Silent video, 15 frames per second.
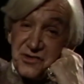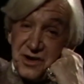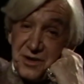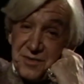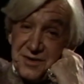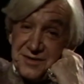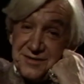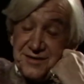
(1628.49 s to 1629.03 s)
and
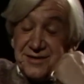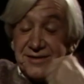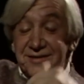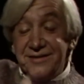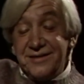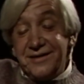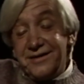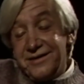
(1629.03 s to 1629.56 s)
gentlemen,
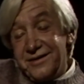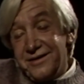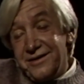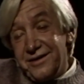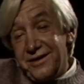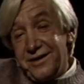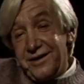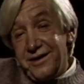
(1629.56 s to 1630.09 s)

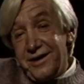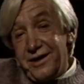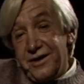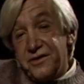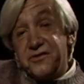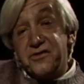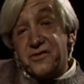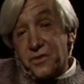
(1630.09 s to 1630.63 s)

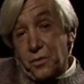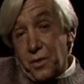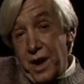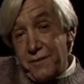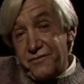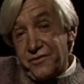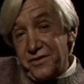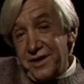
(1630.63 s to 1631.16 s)
this is a
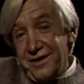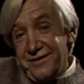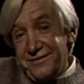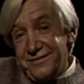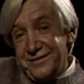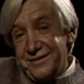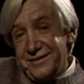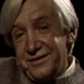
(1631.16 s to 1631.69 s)
wrap for now.
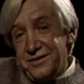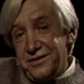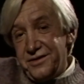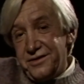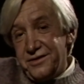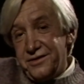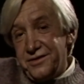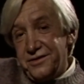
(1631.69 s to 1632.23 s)

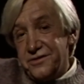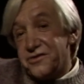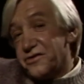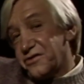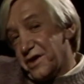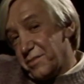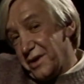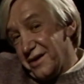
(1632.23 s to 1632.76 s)
This
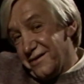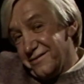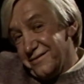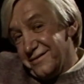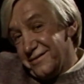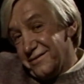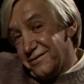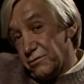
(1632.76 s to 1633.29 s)
is Skip E. Lowe.
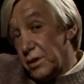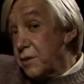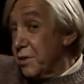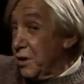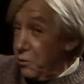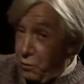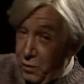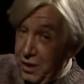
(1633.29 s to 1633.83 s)
We've
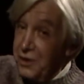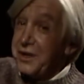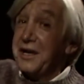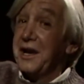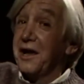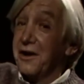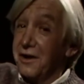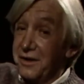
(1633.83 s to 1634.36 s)
been
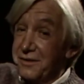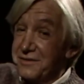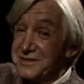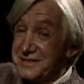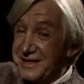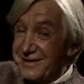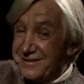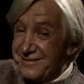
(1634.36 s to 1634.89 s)
looking at
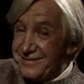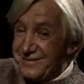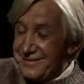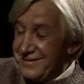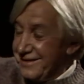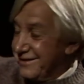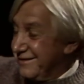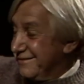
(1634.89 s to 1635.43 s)
Hollywood today.
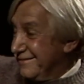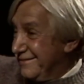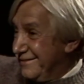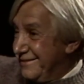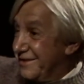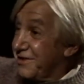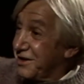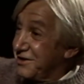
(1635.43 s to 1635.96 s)
Thank you.
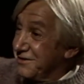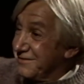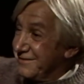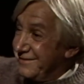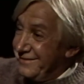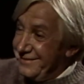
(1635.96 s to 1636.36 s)
Thank you.